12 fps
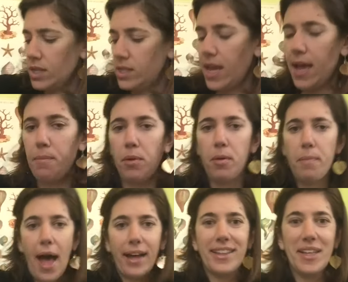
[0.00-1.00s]
table
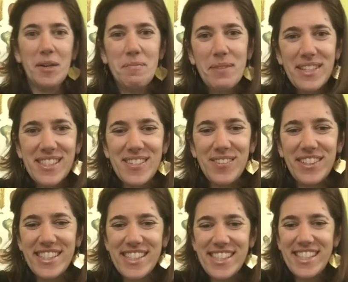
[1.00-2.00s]
back a little bit so you
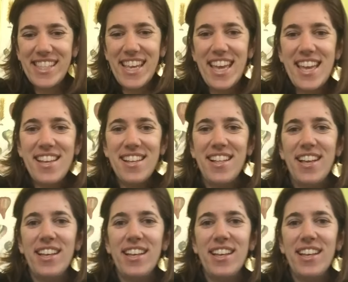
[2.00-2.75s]
can see.